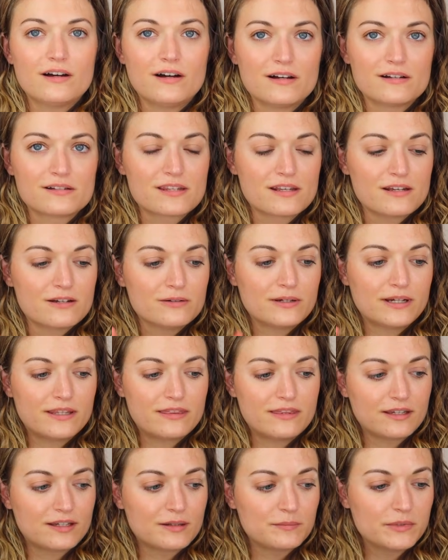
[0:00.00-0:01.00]
Also, I
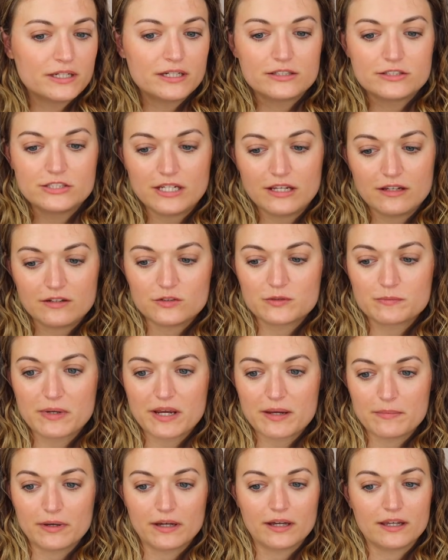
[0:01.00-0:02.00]
think I'm gonna change
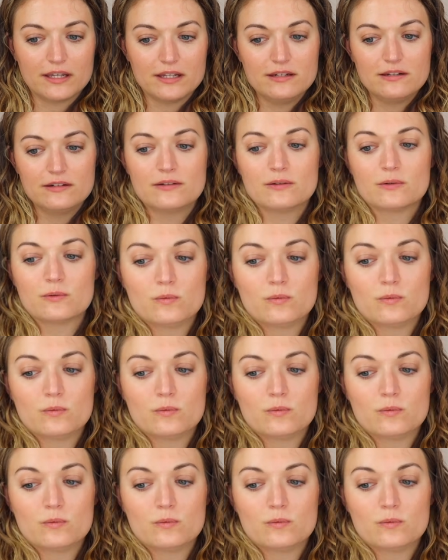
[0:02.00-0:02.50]
my mind